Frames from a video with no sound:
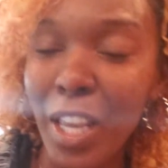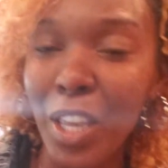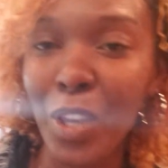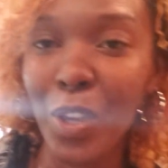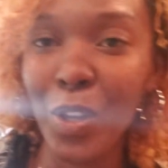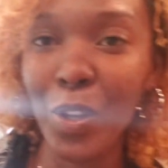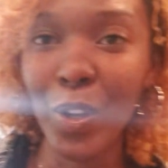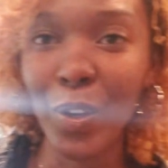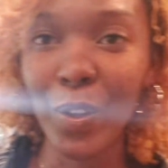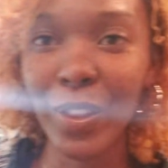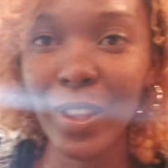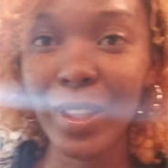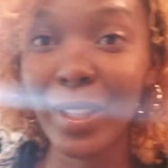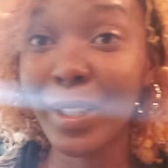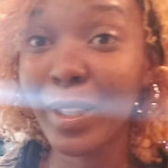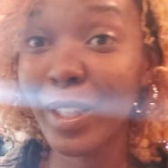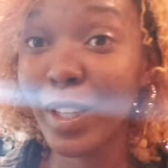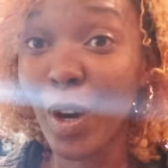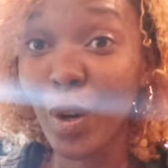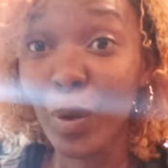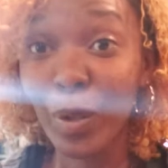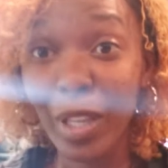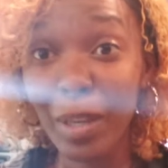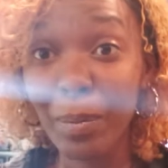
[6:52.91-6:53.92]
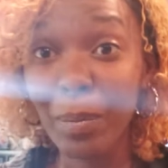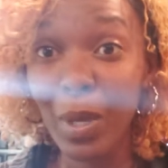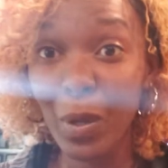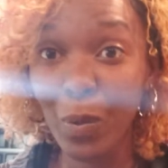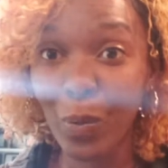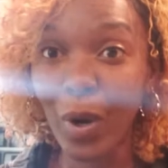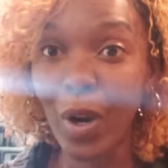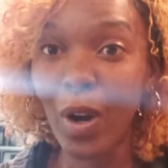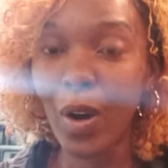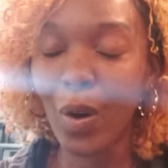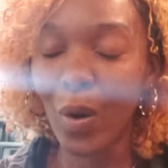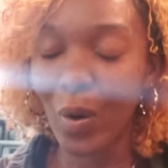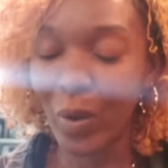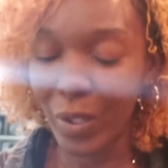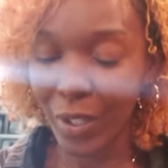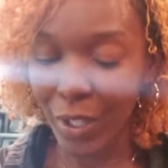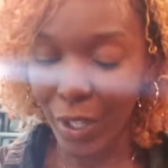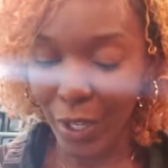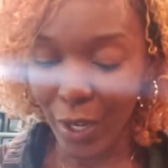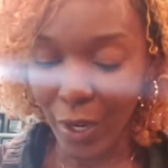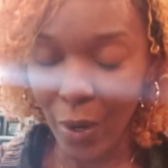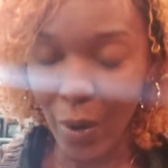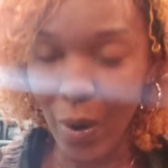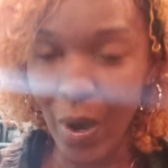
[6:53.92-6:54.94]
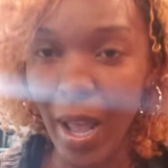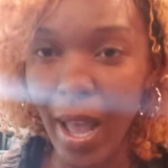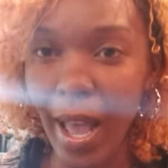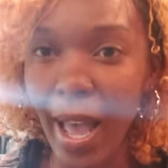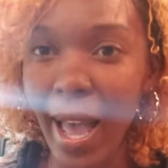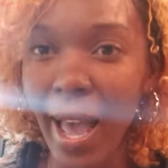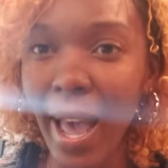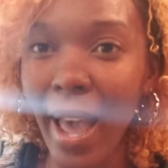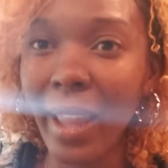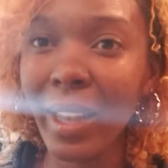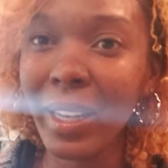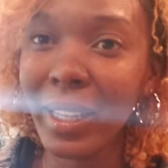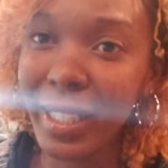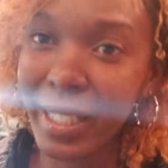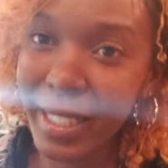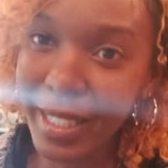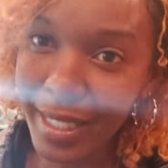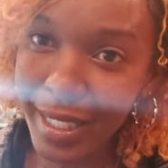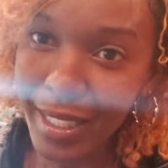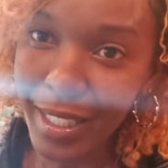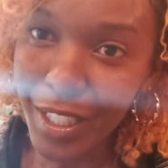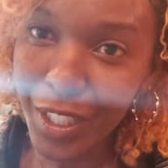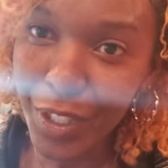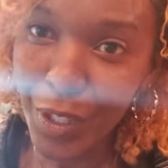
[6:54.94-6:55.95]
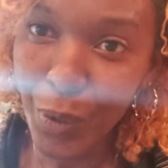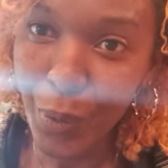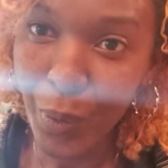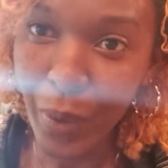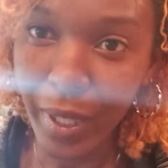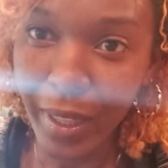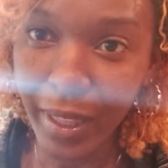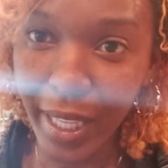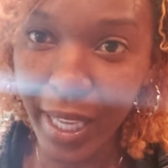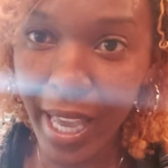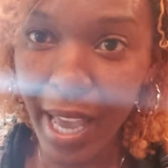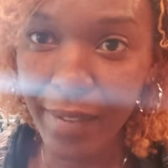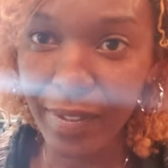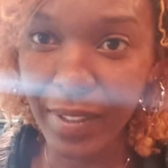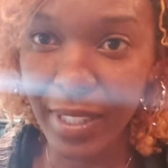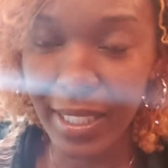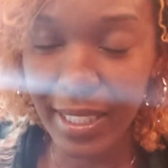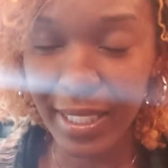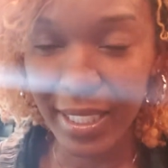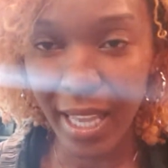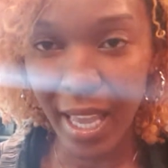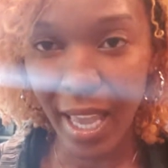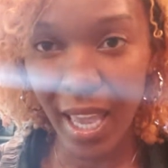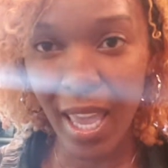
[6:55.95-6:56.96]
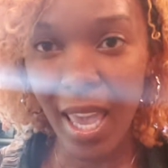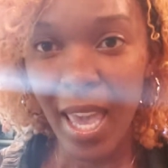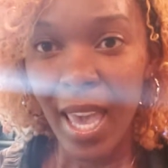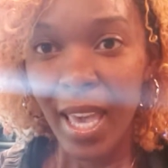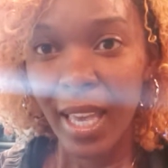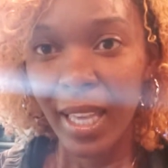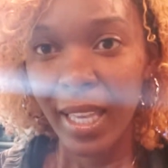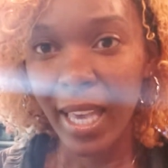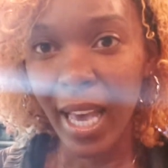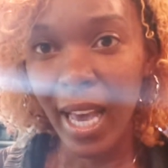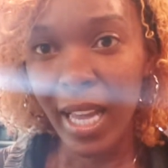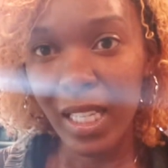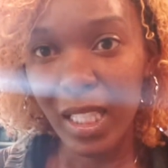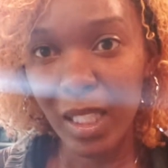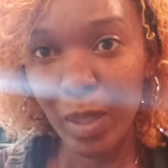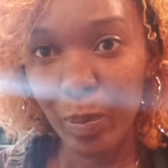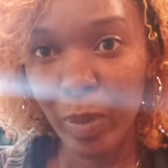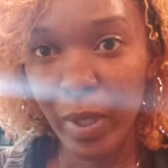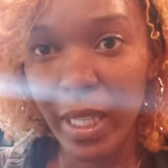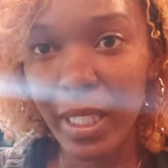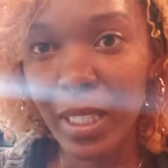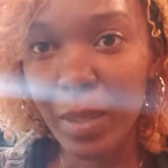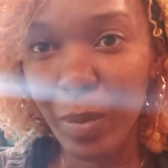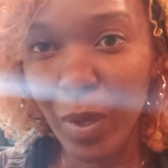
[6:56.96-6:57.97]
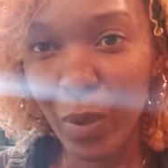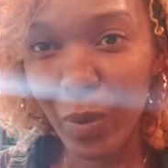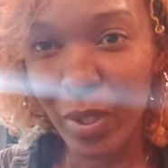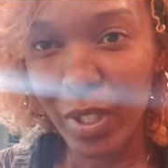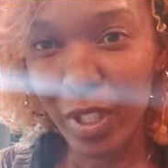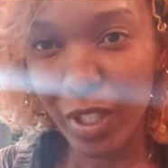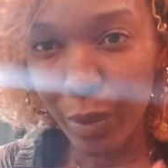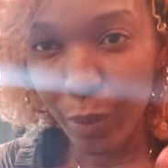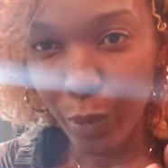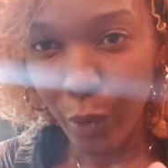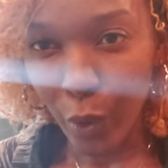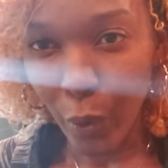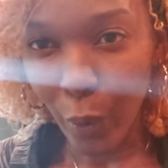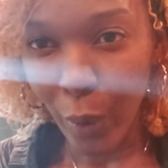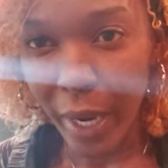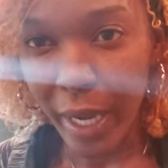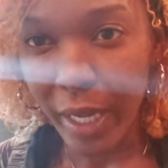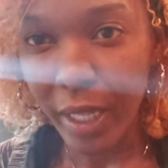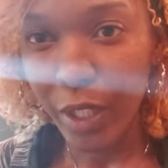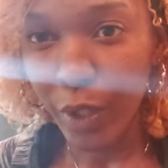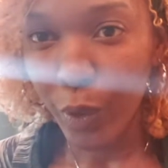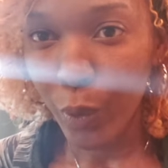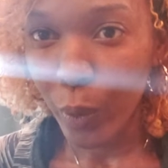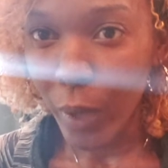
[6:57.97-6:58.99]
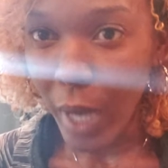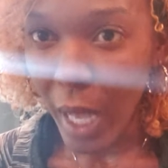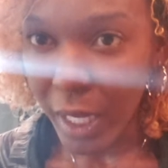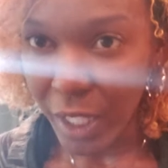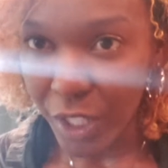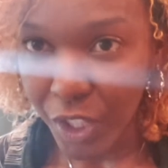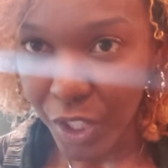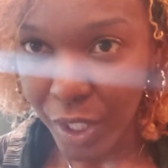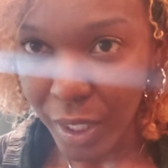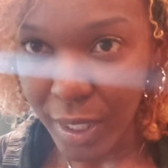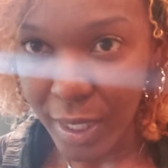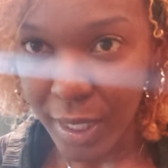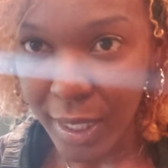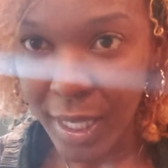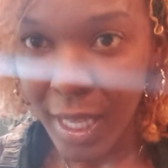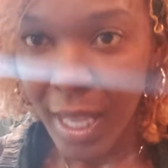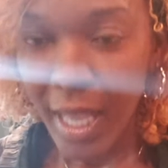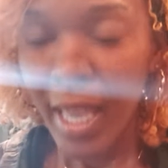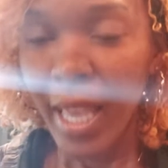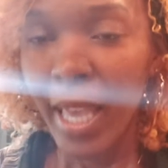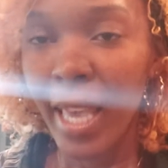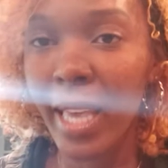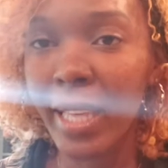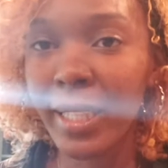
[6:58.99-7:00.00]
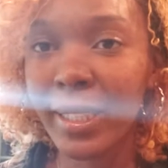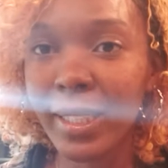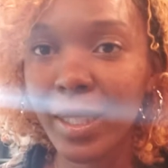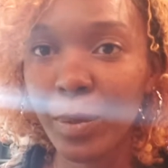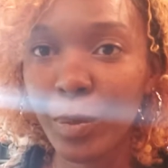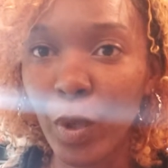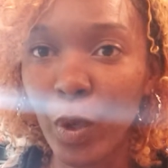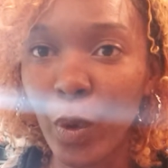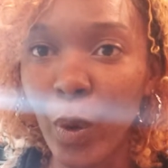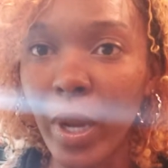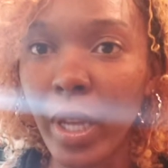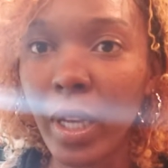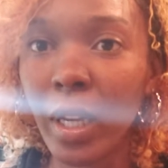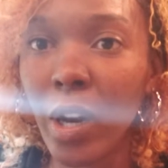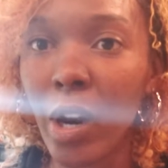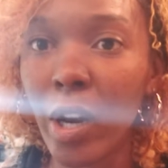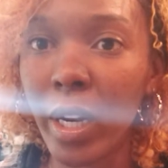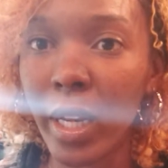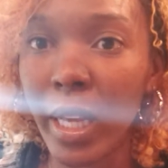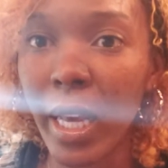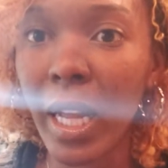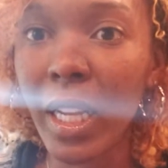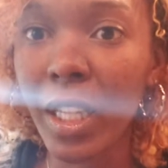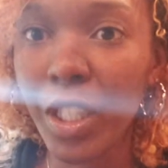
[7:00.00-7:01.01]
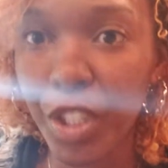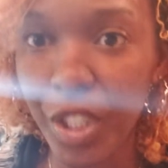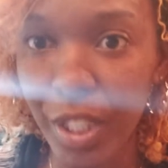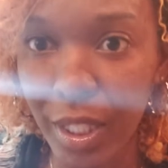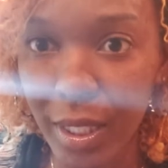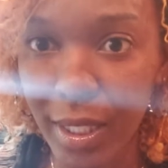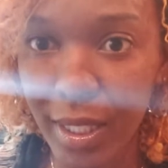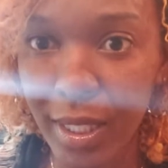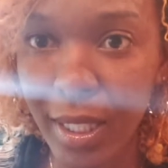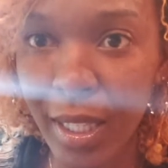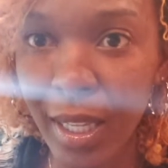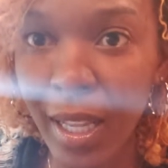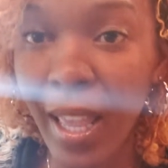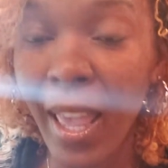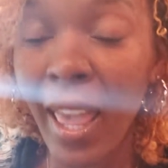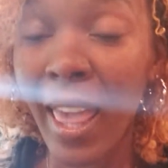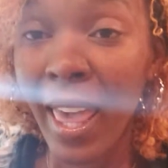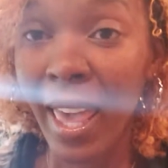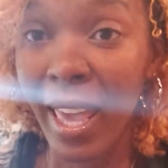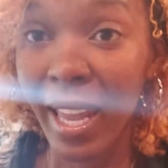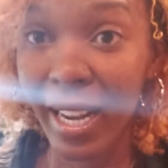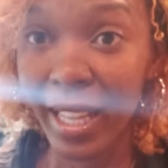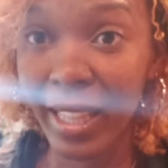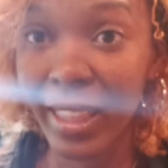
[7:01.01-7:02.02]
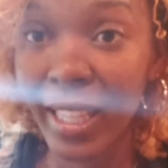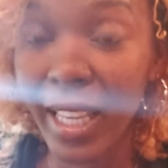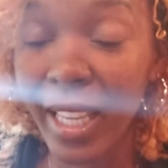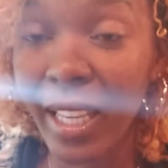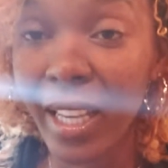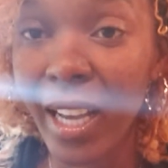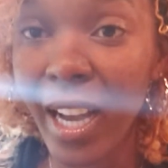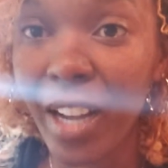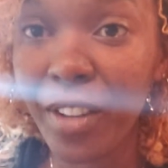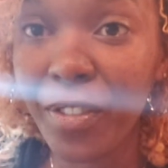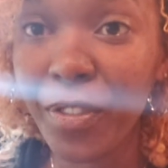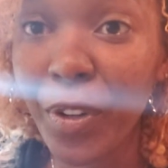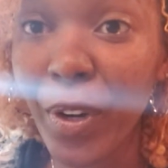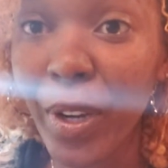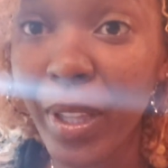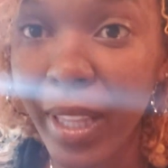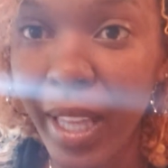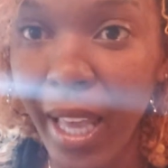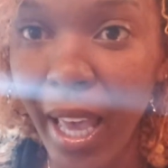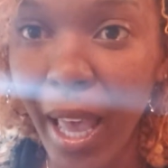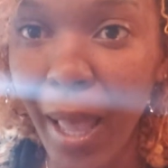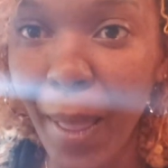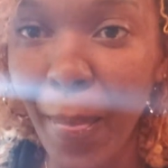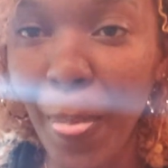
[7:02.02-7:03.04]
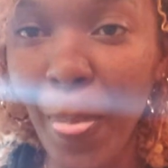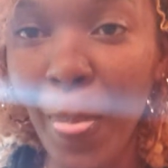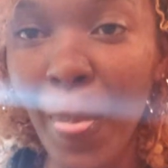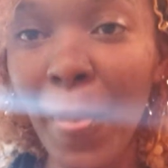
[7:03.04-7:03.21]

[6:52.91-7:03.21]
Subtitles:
Don't get me wrong. I listen to what they have to say. God has blessed me with some great neurologists and some great cardiologists, and I thank God for that.